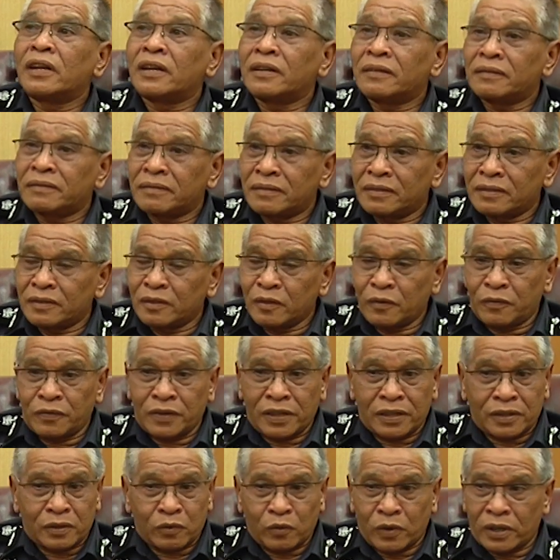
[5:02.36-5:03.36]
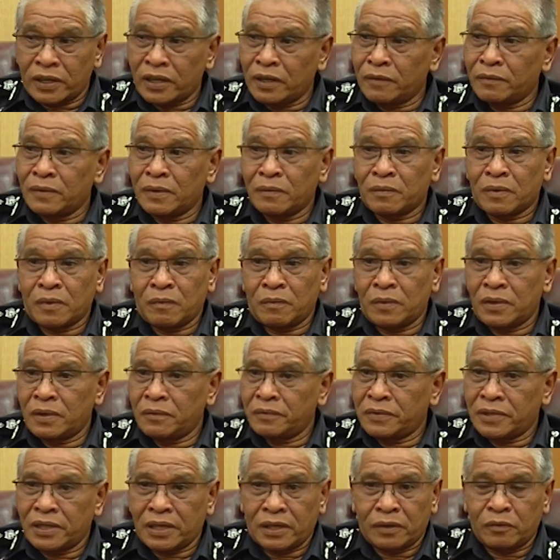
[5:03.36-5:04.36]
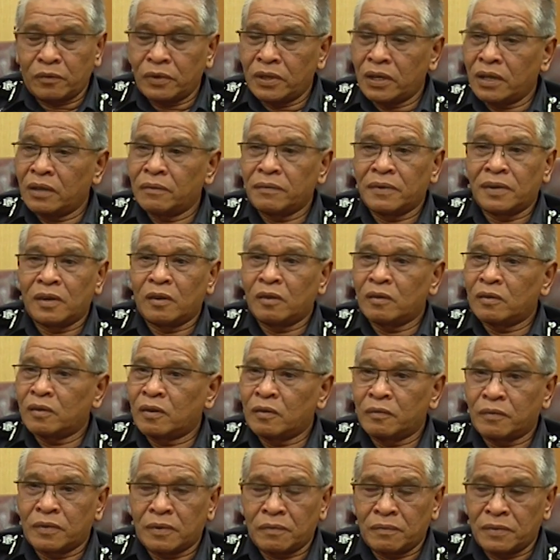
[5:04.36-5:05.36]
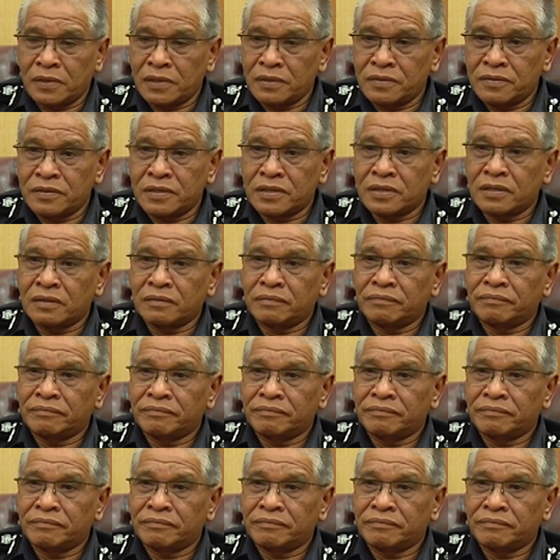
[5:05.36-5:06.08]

enough to face whatever problems. Yes, we have a lot of problems.